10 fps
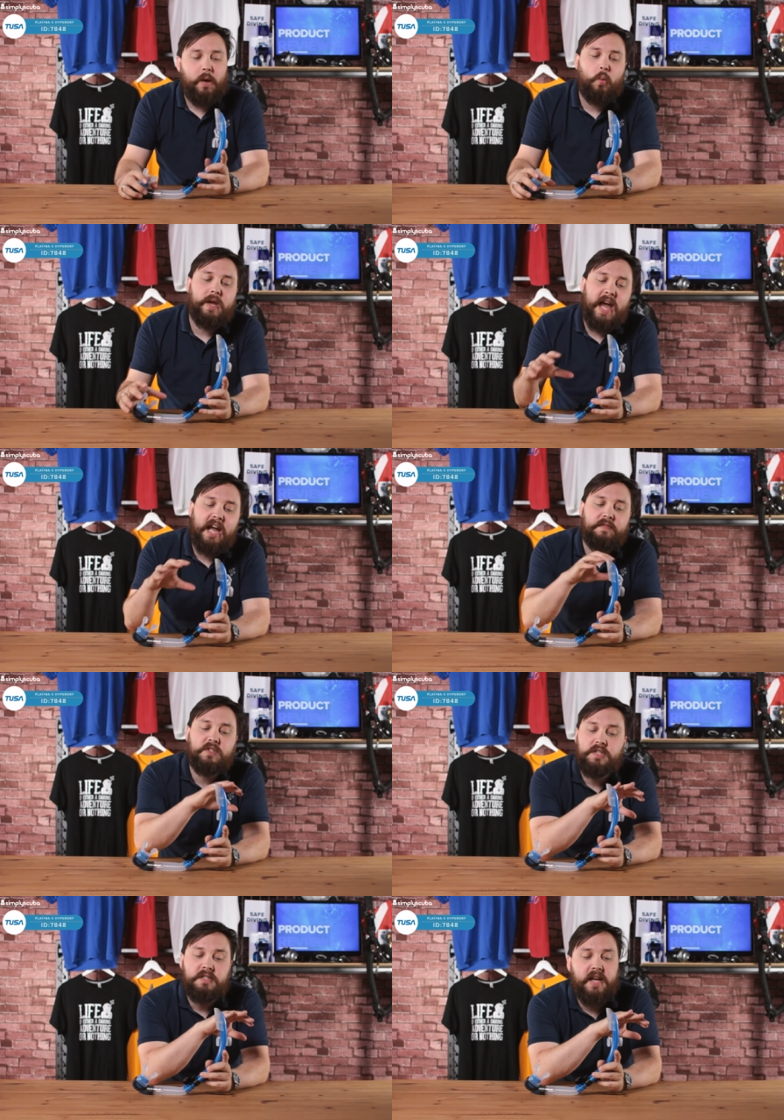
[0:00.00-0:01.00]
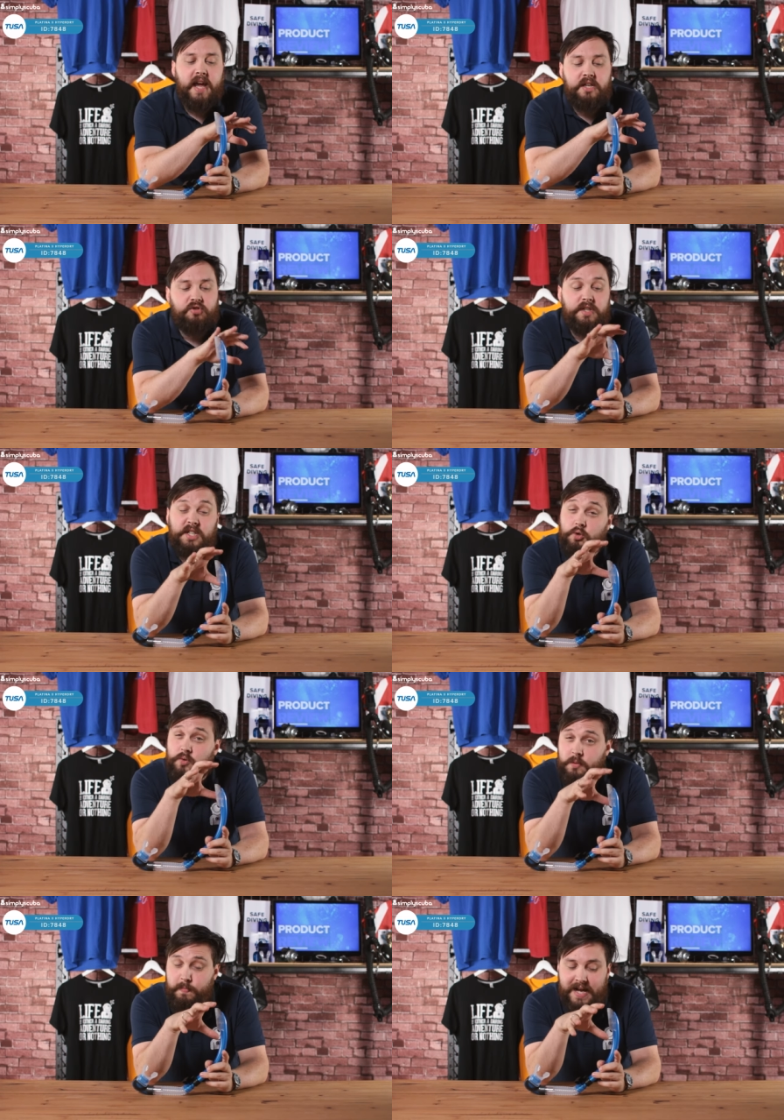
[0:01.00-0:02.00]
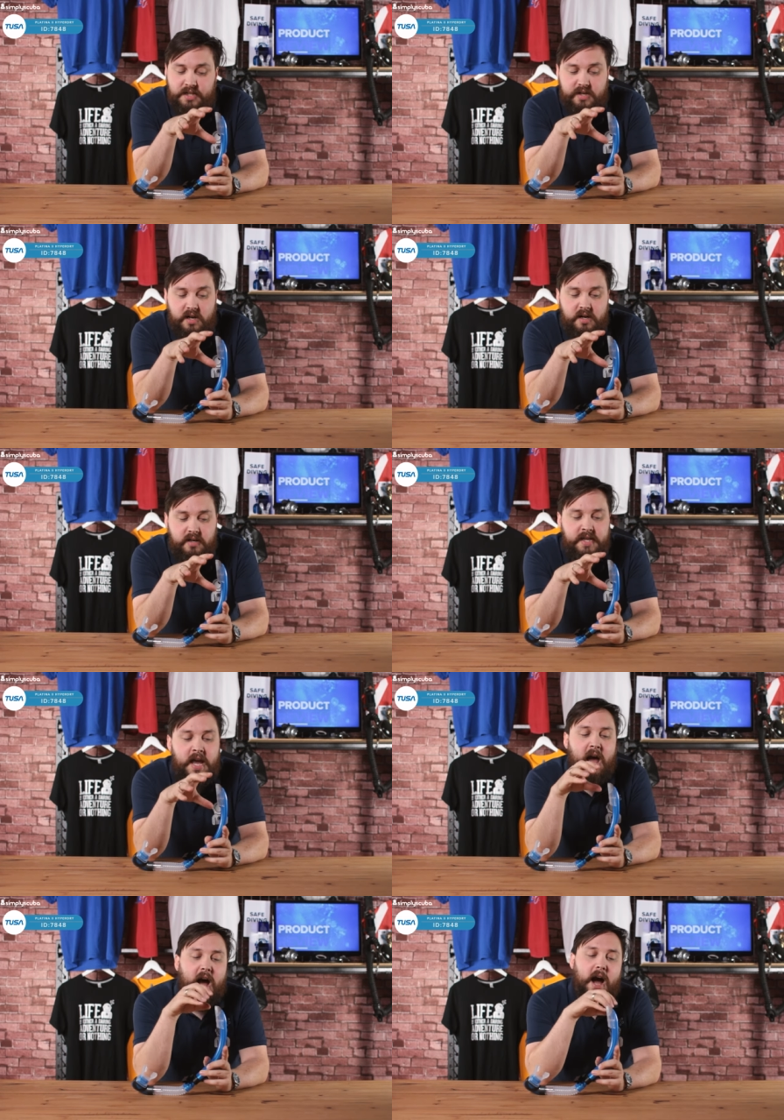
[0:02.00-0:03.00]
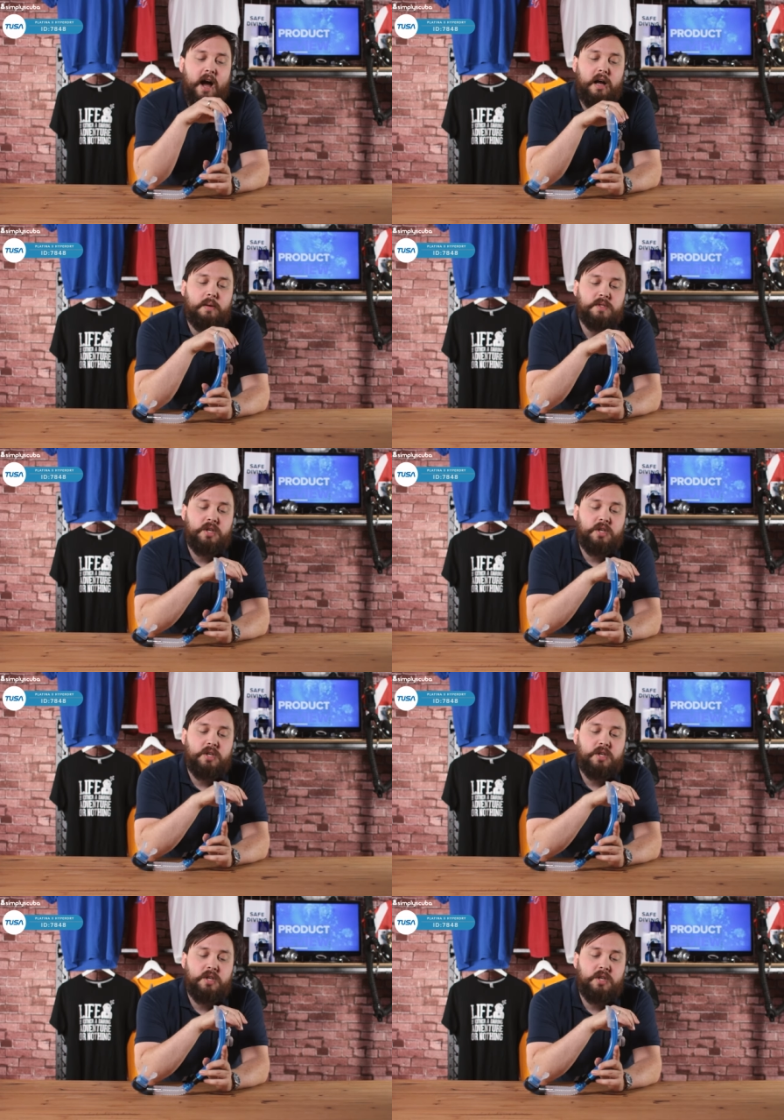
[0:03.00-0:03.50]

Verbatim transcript: we have just a traditional splash guard. Um,